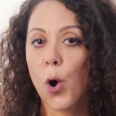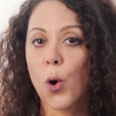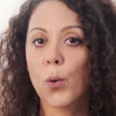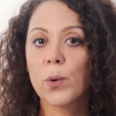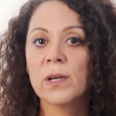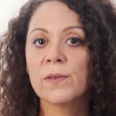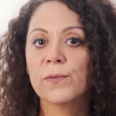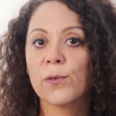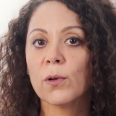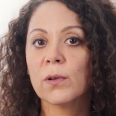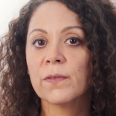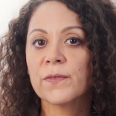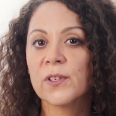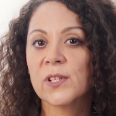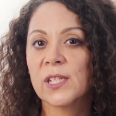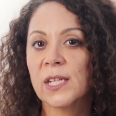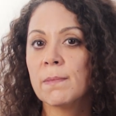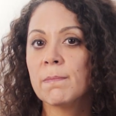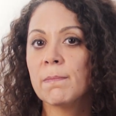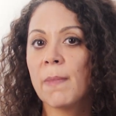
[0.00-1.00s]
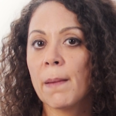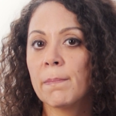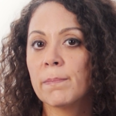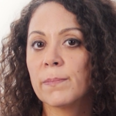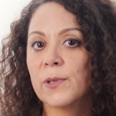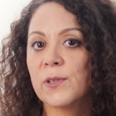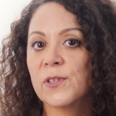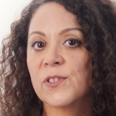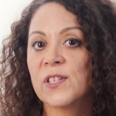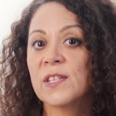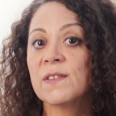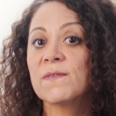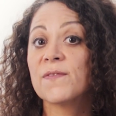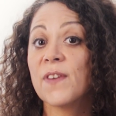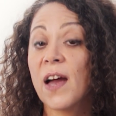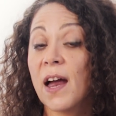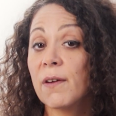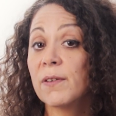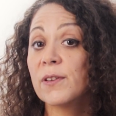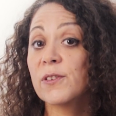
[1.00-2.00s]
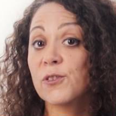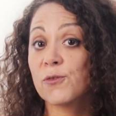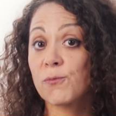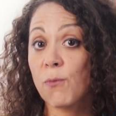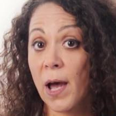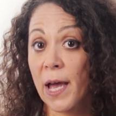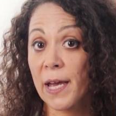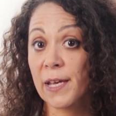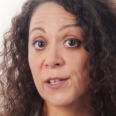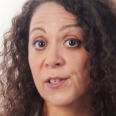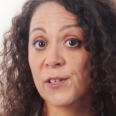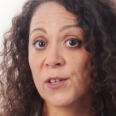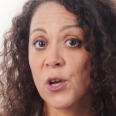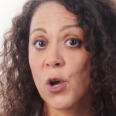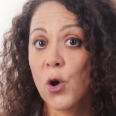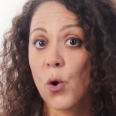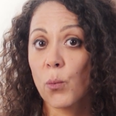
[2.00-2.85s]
or involve the team members in various ways,